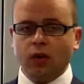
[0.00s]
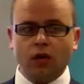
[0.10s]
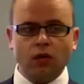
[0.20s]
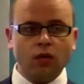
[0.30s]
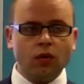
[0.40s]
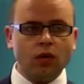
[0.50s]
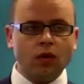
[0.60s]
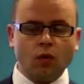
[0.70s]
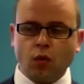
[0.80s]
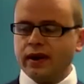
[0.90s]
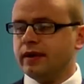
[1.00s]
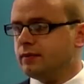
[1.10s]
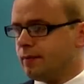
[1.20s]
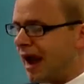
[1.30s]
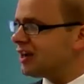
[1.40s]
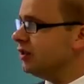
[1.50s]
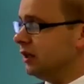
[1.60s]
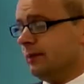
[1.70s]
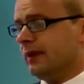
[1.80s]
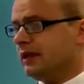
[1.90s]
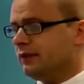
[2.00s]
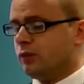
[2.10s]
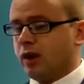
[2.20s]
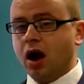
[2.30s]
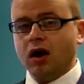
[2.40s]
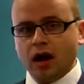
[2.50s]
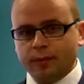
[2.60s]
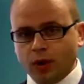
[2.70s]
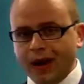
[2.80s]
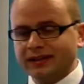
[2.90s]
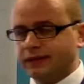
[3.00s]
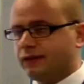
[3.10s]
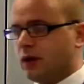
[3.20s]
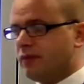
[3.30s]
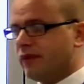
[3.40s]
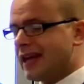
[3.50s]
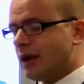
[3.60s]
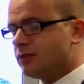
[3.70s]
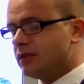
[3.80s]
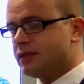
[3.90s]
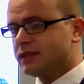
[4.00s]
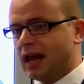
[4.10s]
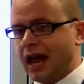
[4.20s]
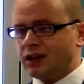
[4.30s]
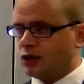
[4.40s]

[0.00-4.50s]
Well, we passionately believe we are a proactive firm of accountants,